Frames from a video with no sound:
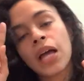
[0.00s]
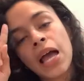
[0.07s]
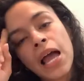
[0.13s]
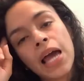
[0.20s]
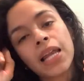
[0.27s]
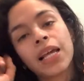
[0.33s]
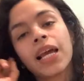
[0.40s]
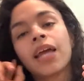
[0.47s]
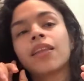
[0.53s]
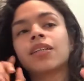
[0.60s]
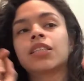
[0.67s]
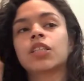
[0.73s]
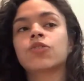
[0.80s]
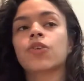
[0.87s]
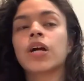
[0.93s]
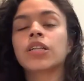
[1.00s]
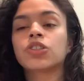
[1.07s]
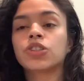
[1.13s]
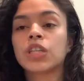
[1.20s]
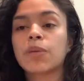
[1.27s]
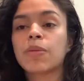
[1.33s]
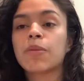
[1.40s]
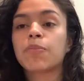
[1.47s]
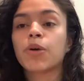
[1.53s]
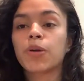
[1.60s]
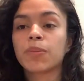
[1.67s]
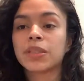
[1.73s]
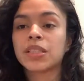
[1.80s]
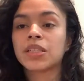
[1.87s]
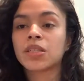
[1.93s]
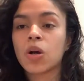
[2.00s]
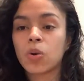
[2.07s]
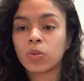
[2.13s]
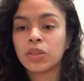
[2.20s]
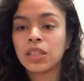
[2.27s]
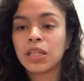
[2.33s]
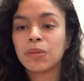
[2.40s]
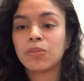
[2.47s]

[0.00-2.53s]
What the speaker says: And again, this is for entertainment purposes only.